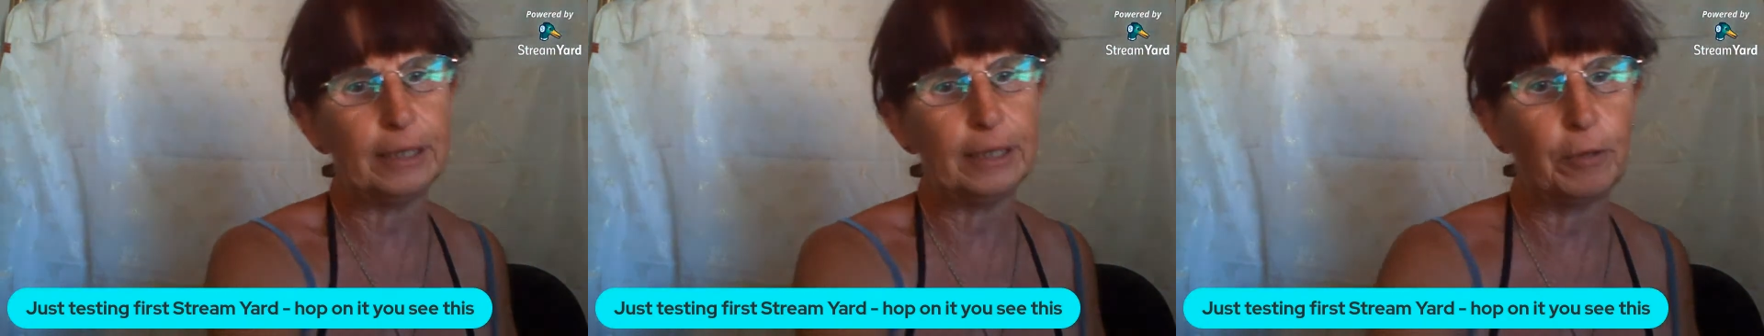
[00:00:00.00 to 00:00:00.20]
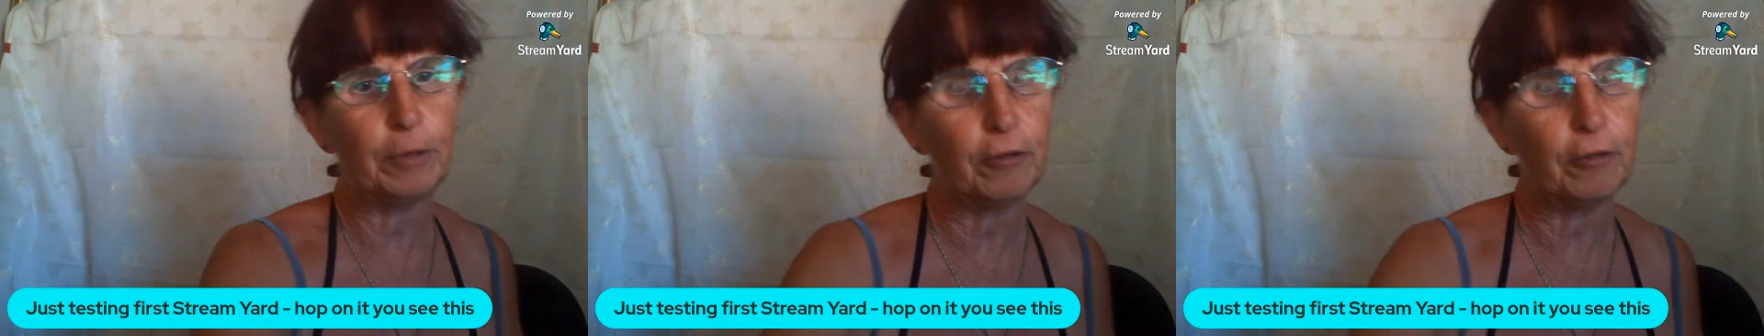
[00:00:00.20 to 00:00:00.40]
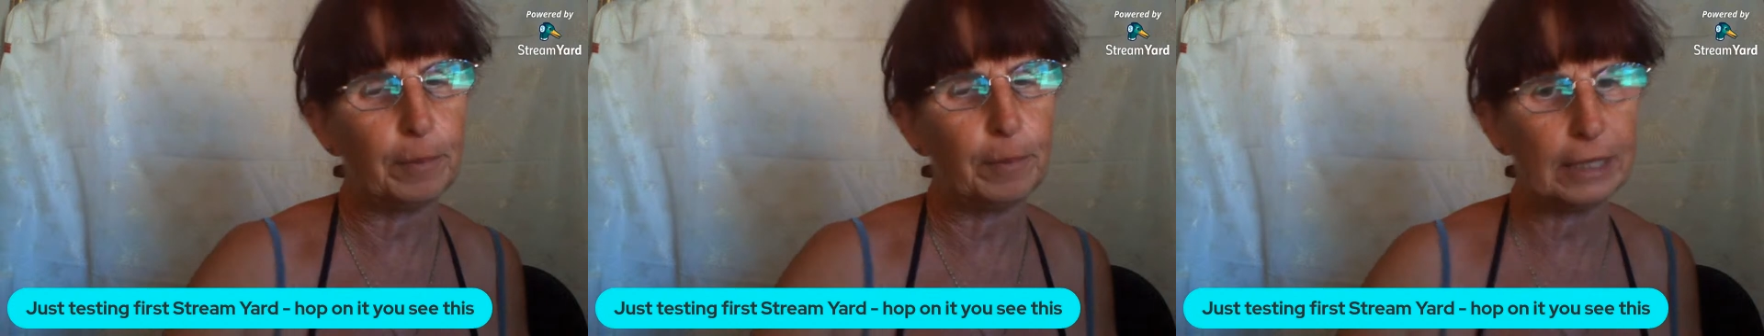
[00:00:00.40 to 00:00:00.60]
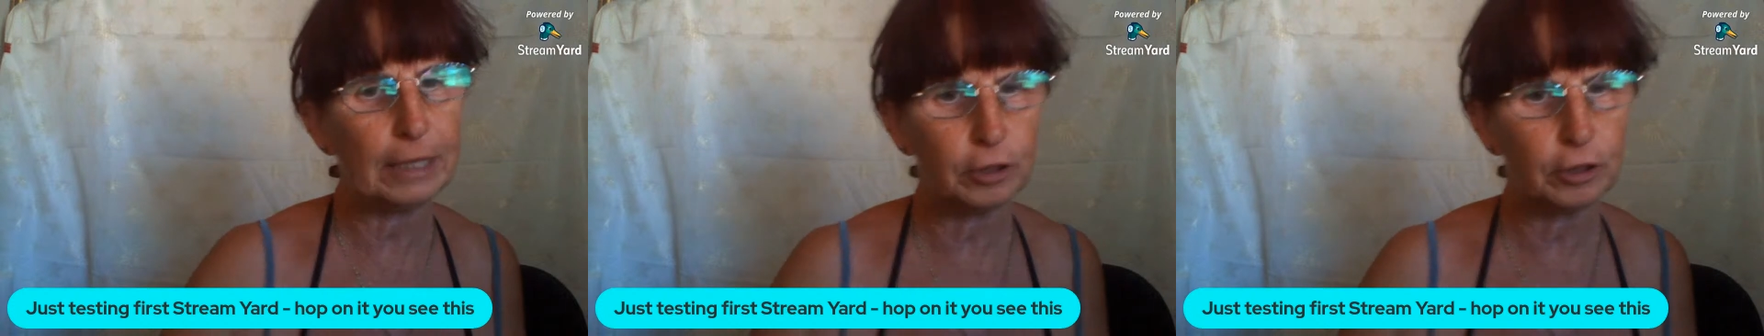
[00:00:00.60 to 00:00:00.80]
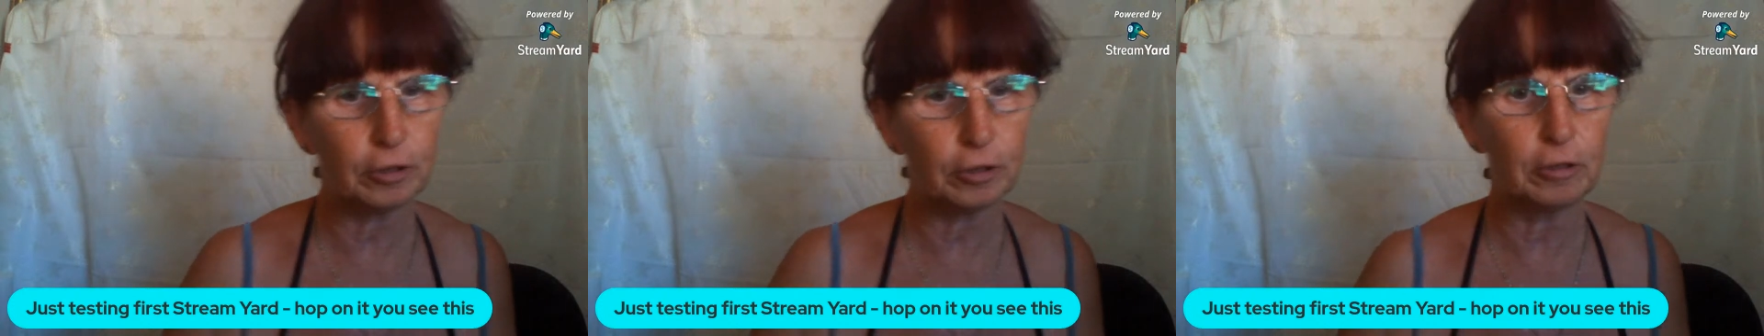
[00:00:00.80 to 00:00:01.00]
whether it be a
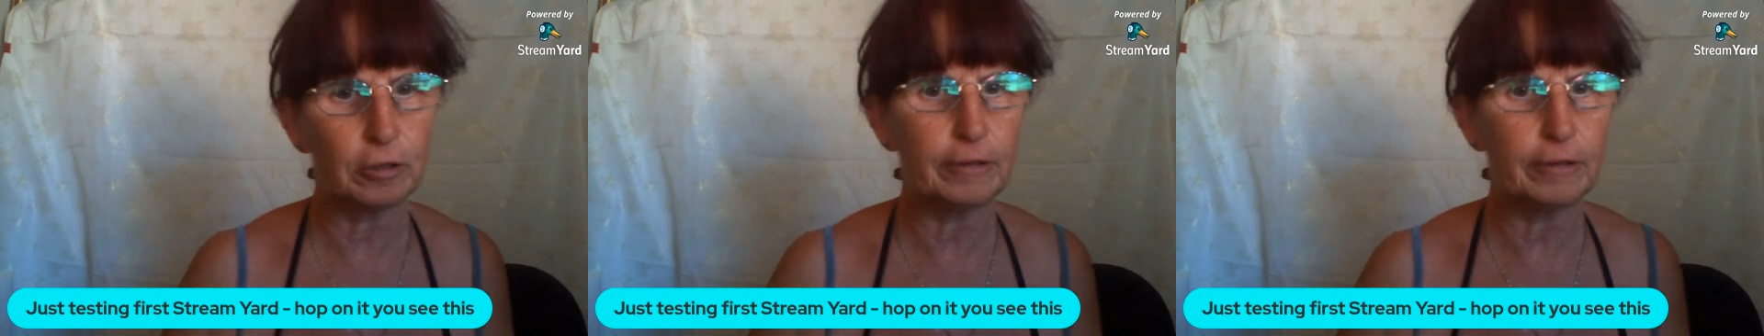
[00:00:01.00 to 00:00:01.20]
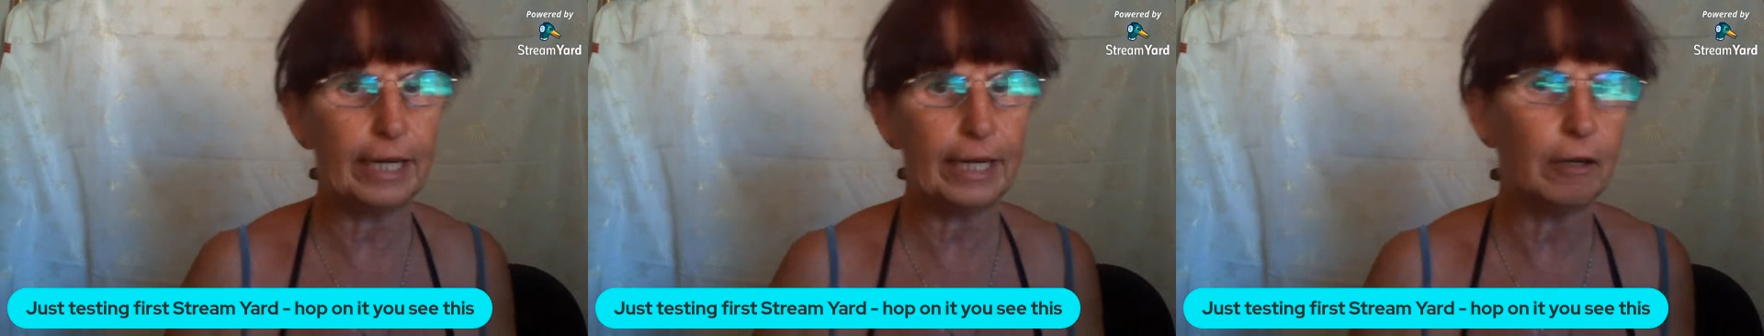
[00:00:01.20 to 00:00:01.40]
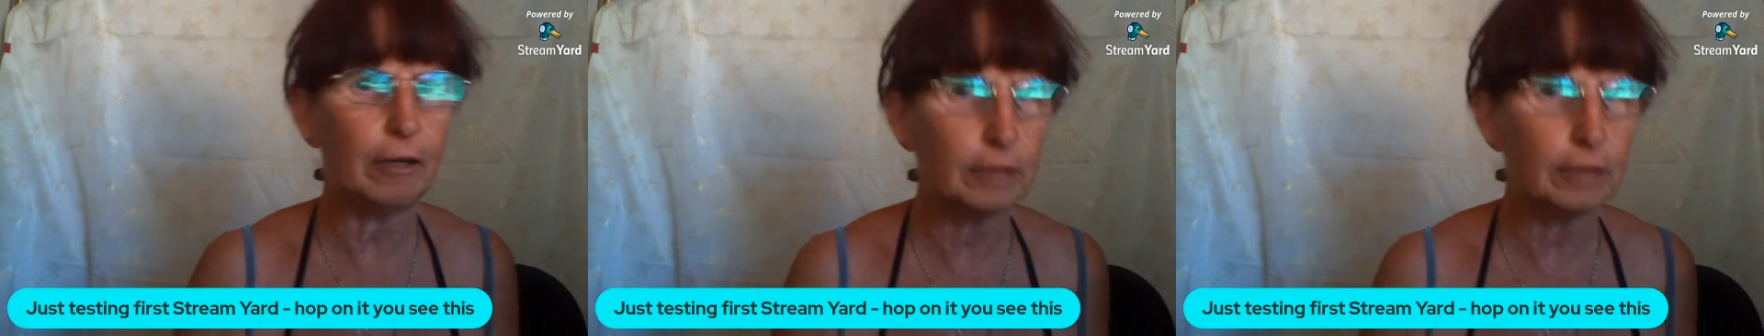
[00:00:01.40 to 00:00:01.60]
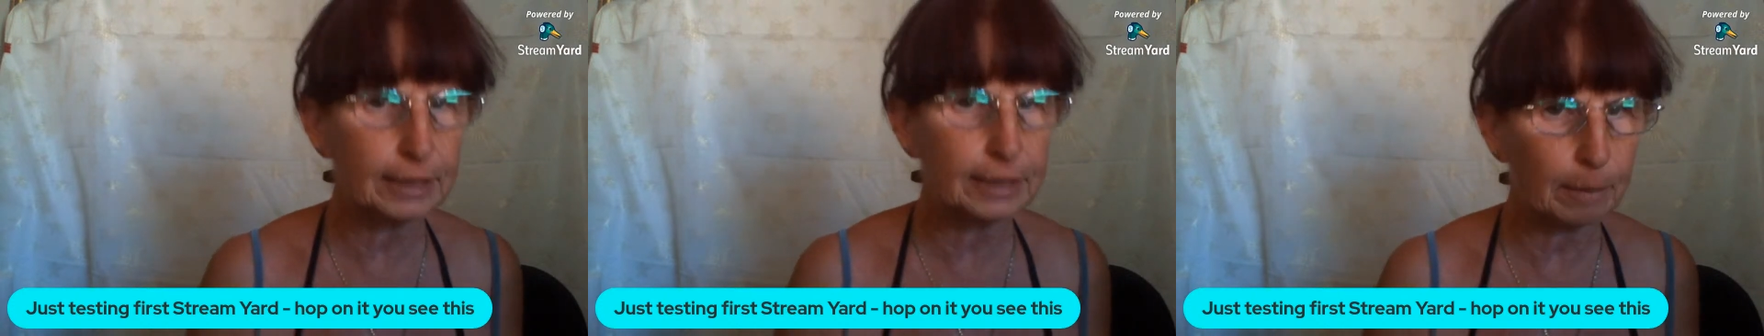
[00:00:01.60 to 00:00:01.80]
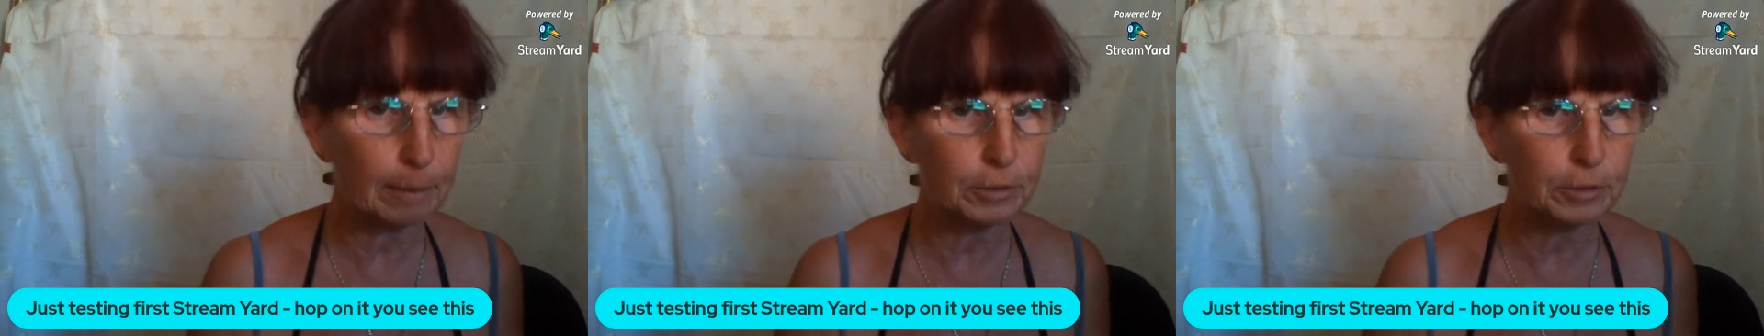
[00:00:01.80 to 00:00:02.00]
story or a
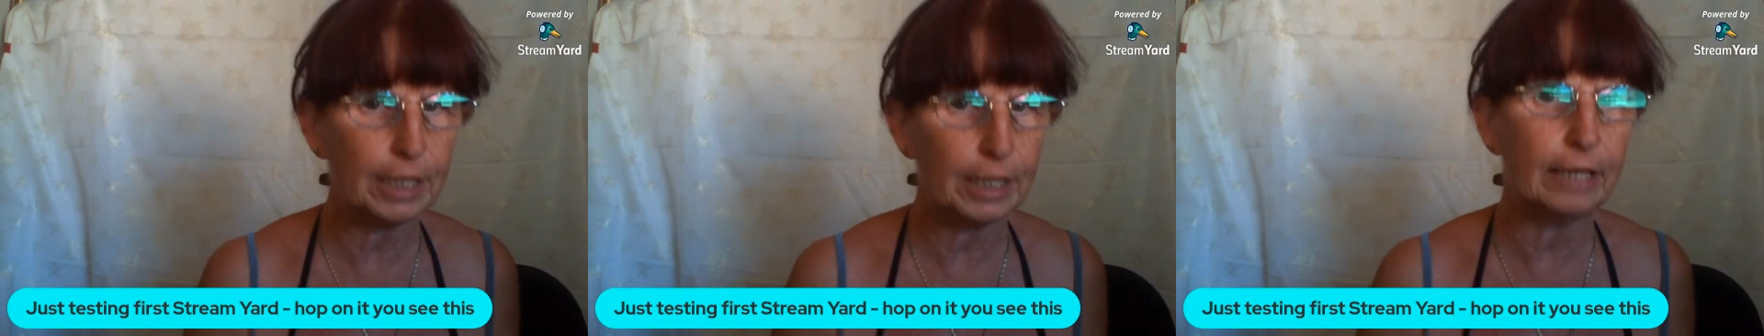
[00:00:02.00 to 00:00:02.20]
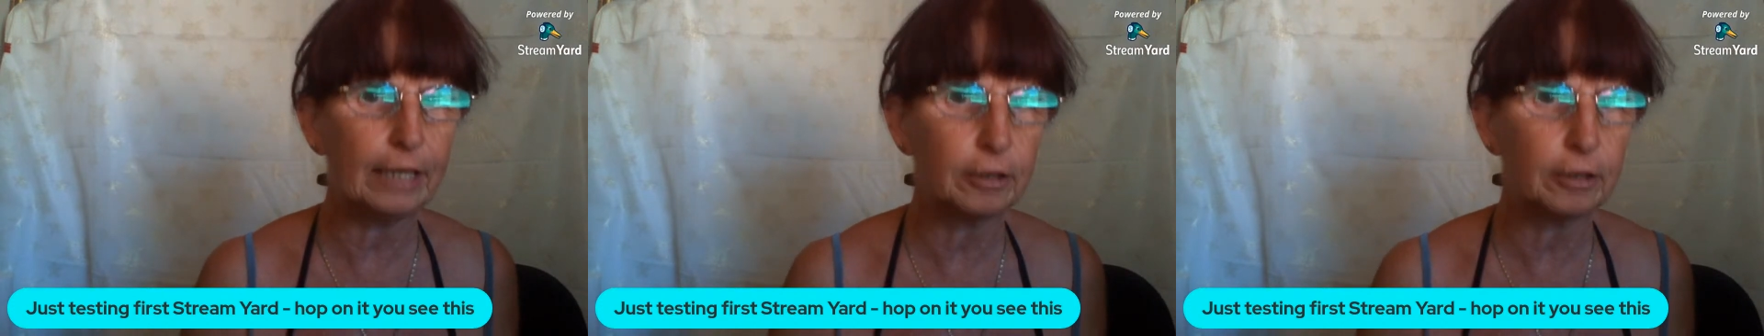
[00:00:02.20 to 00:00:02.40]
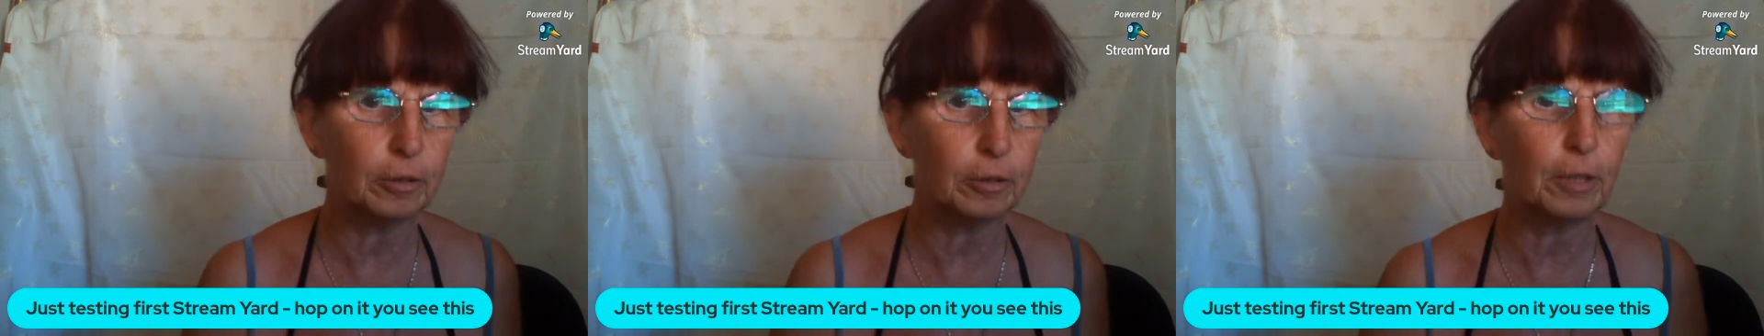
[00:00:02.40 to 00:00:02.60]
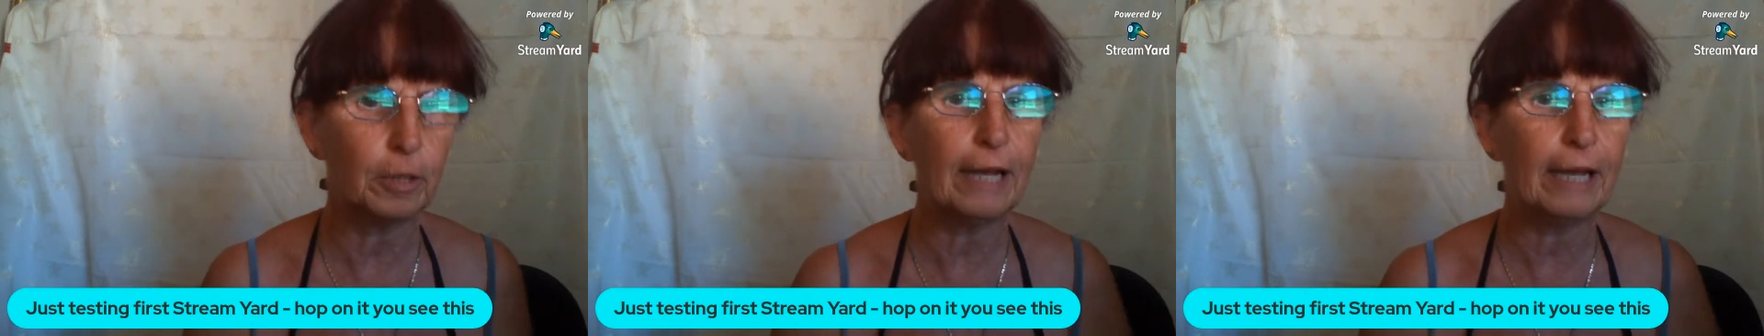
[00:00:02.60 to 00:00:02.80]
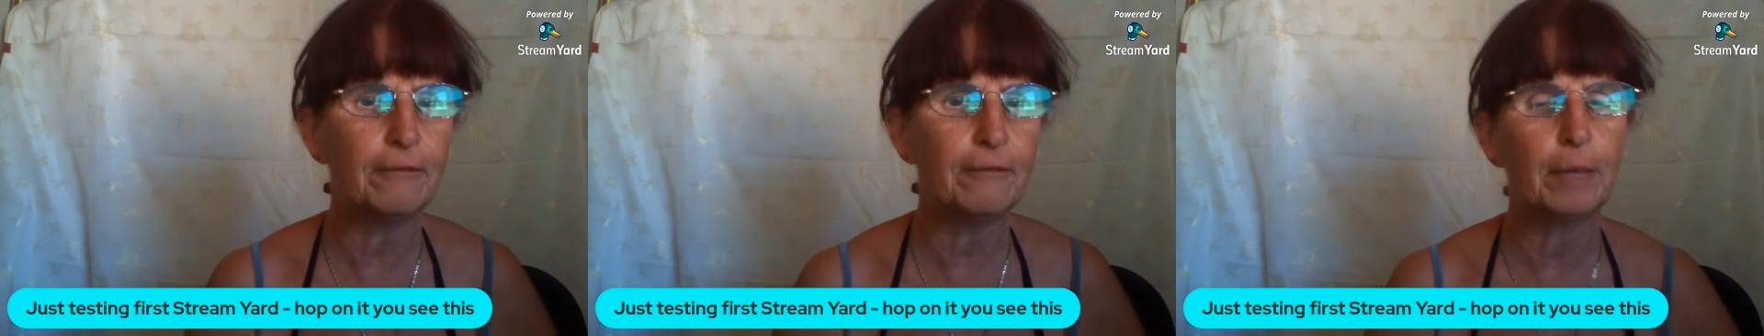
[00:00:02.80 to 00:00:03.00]
subject or
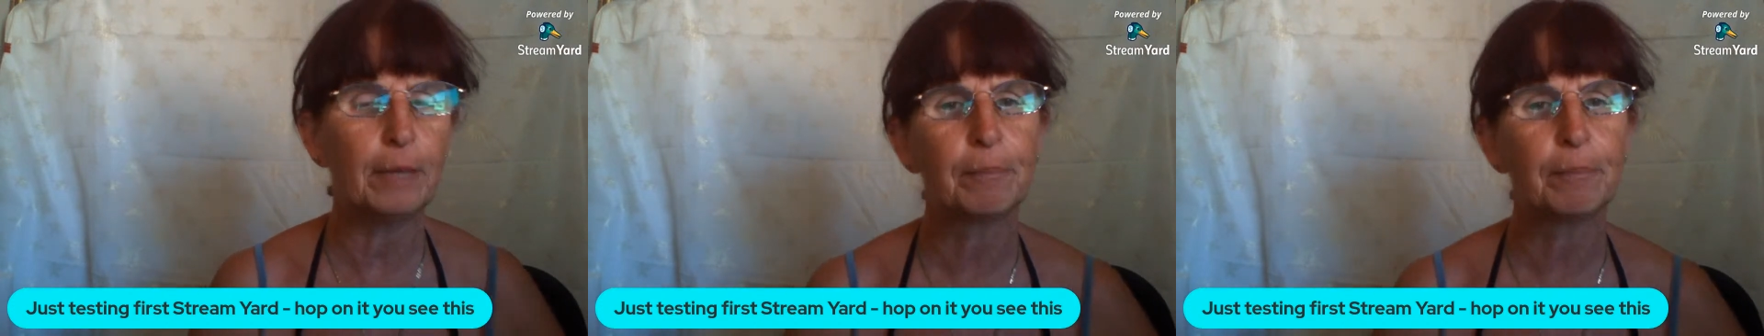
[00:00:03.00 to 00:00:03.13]
whatever.